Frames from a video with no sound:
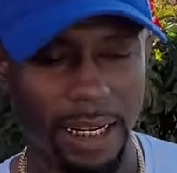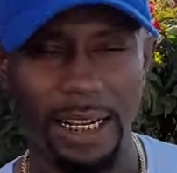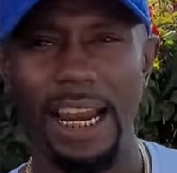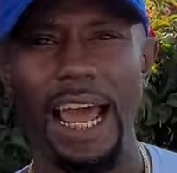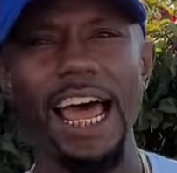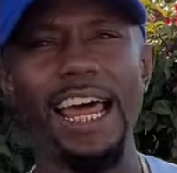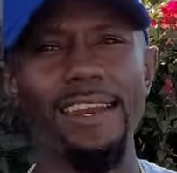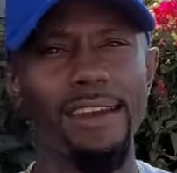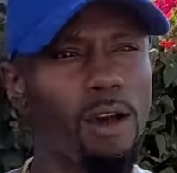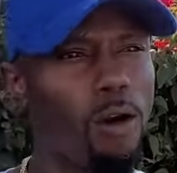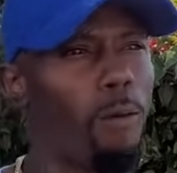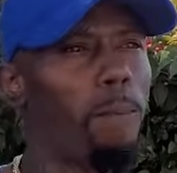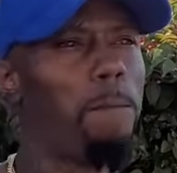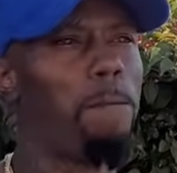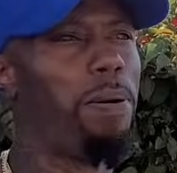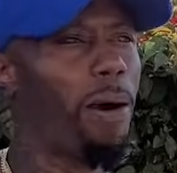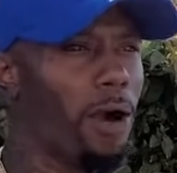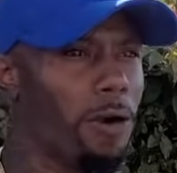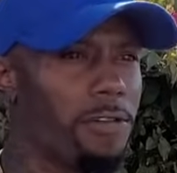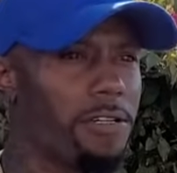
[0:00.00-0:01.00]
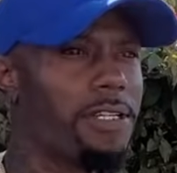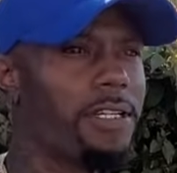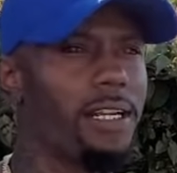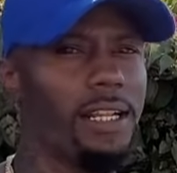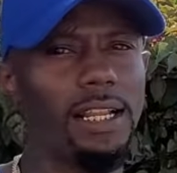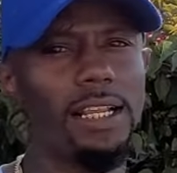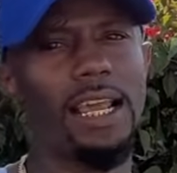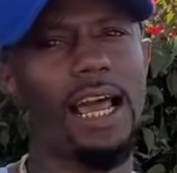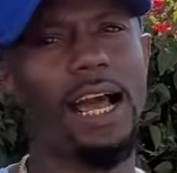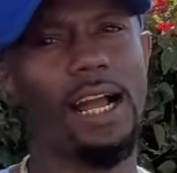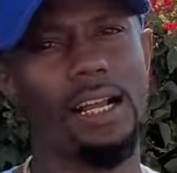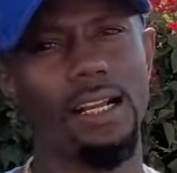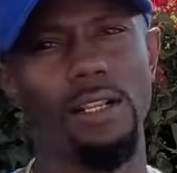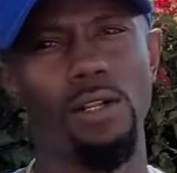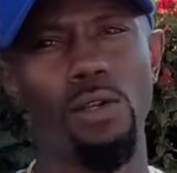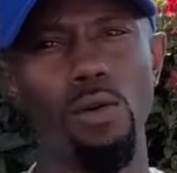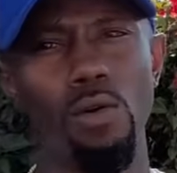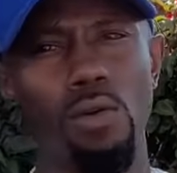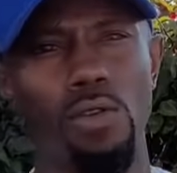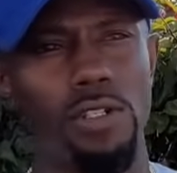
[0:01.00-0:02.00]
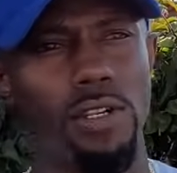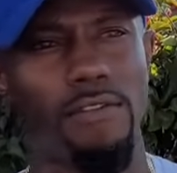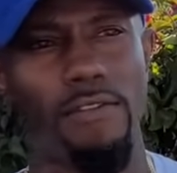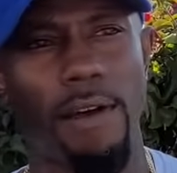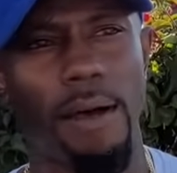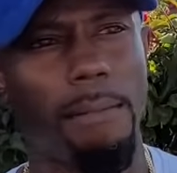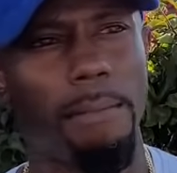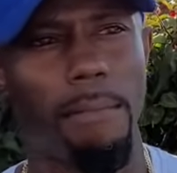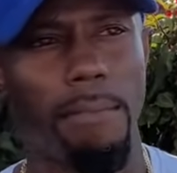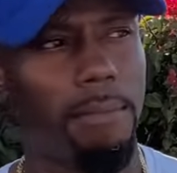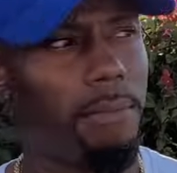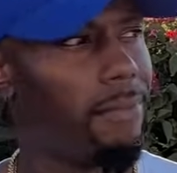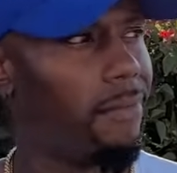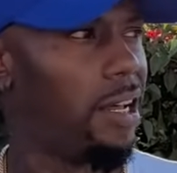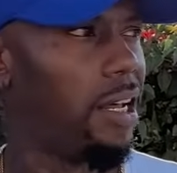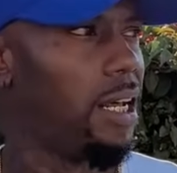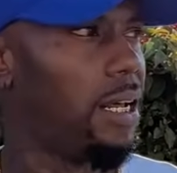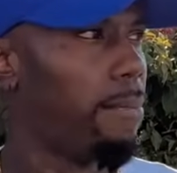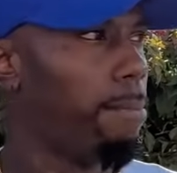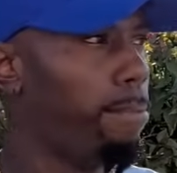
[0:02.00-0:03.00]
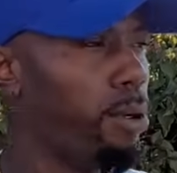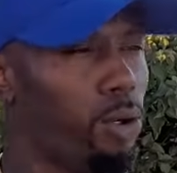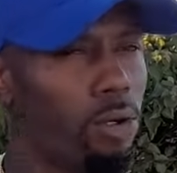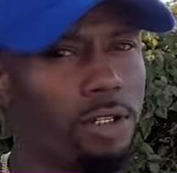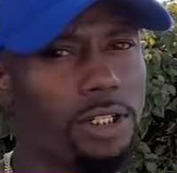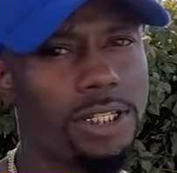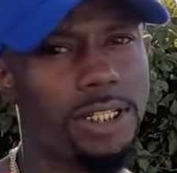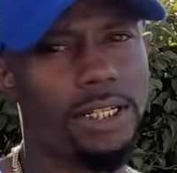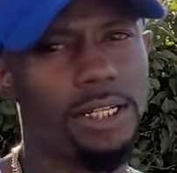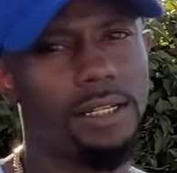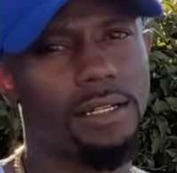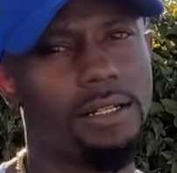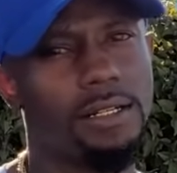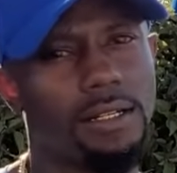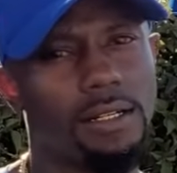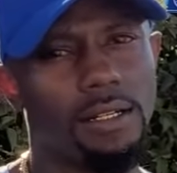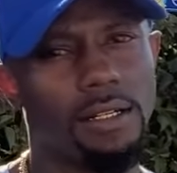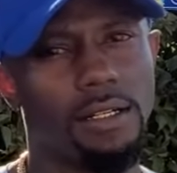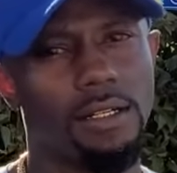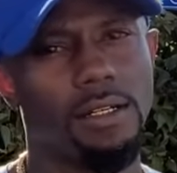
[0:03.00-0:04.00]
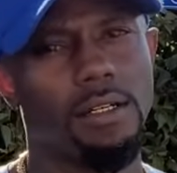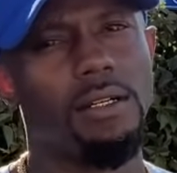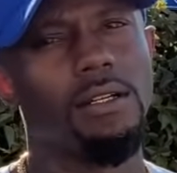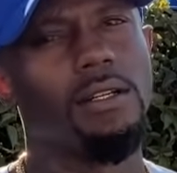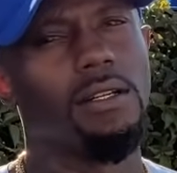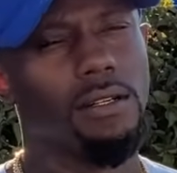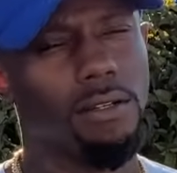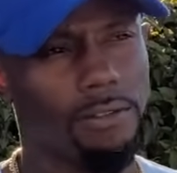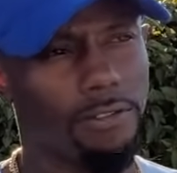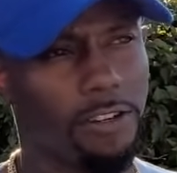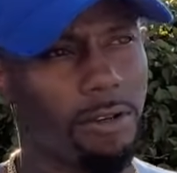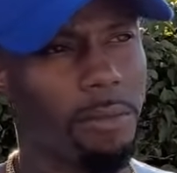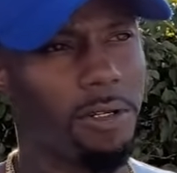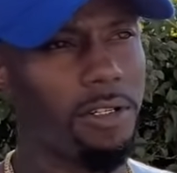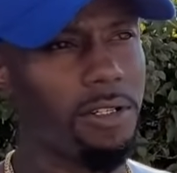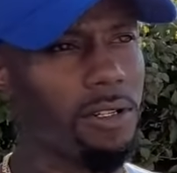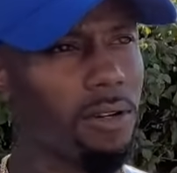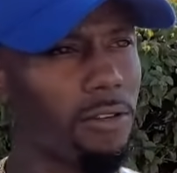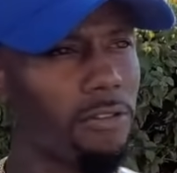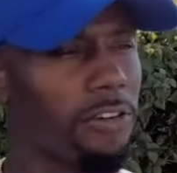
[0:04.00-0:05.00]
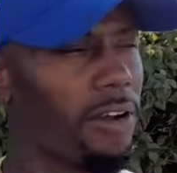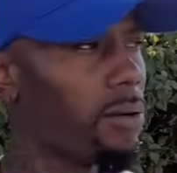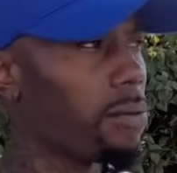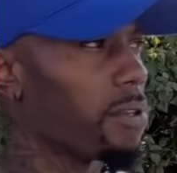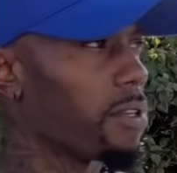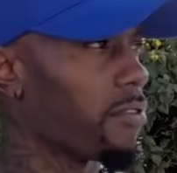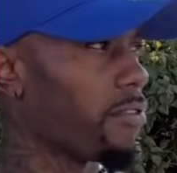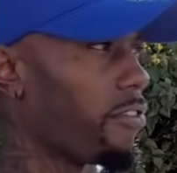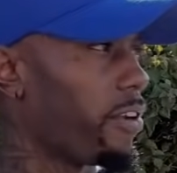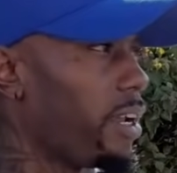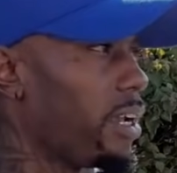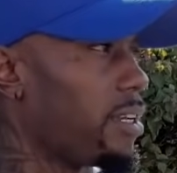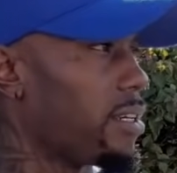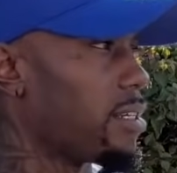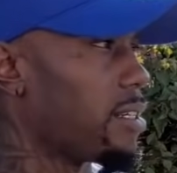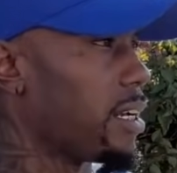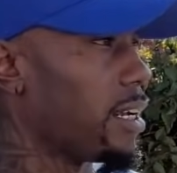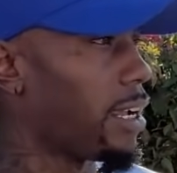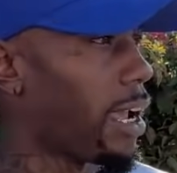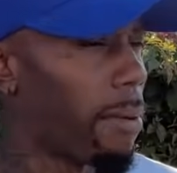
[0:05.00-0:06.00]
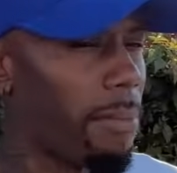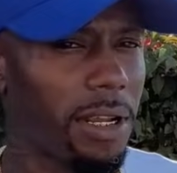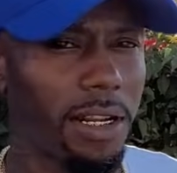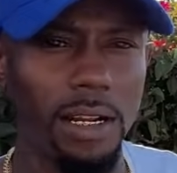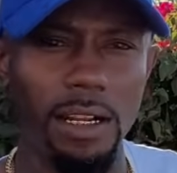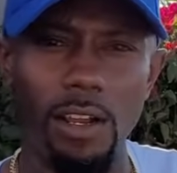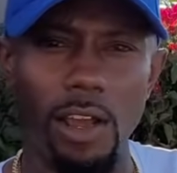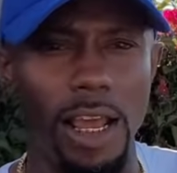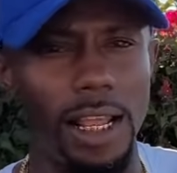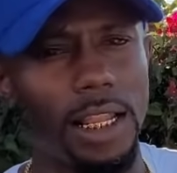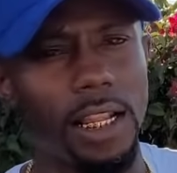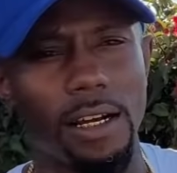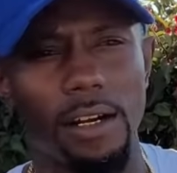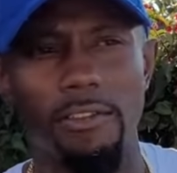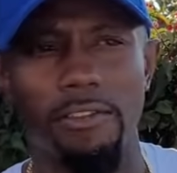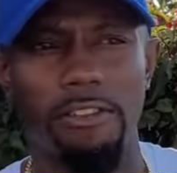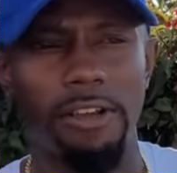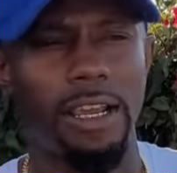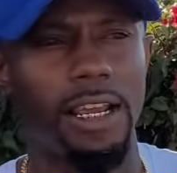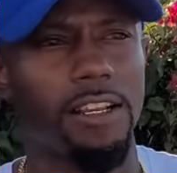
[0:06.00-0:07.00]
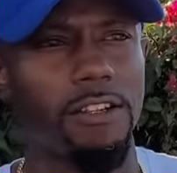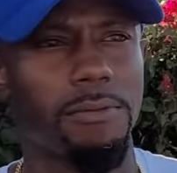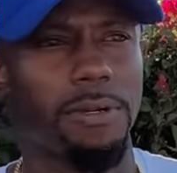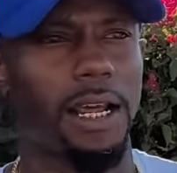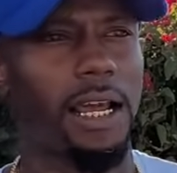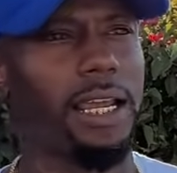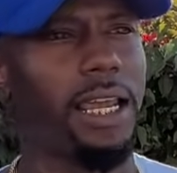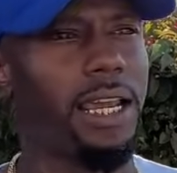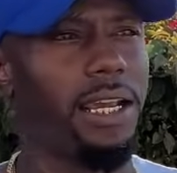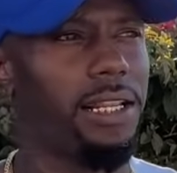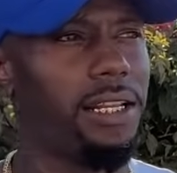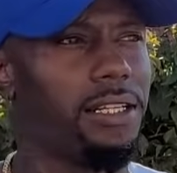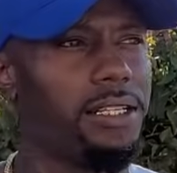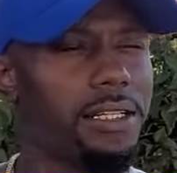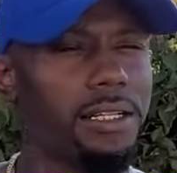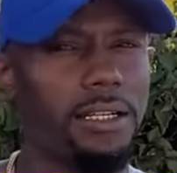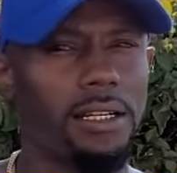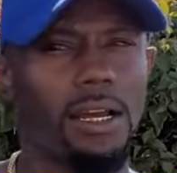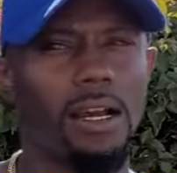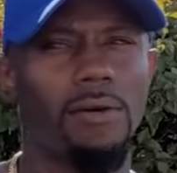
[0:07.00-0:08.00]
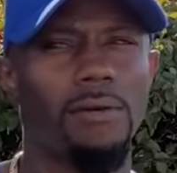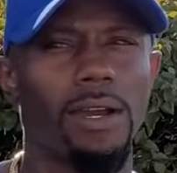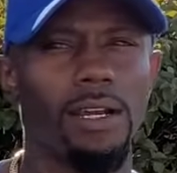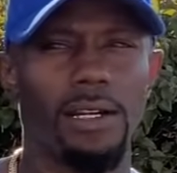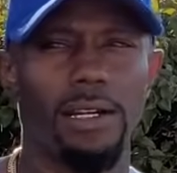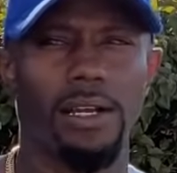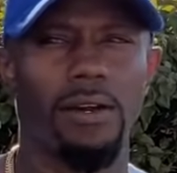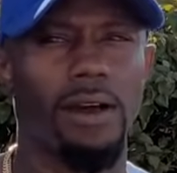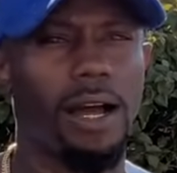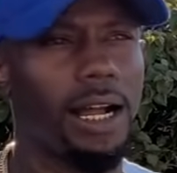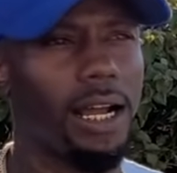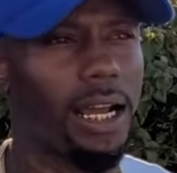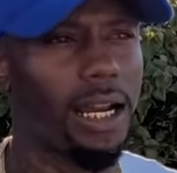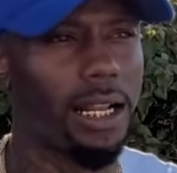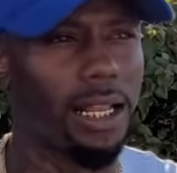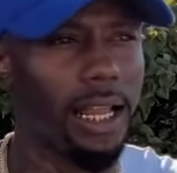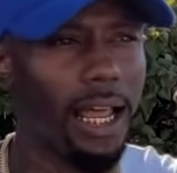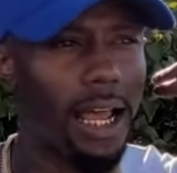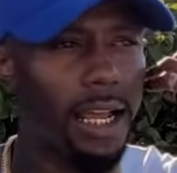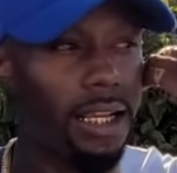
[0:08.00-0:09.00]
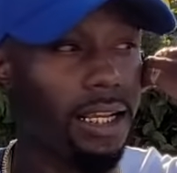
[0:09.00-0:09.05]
and I know personally I can lose if I'm bullshit. Feel me? So fuck what the fans say. I mean, I love the fans, but I can't listen to y'all right now. I gotta lock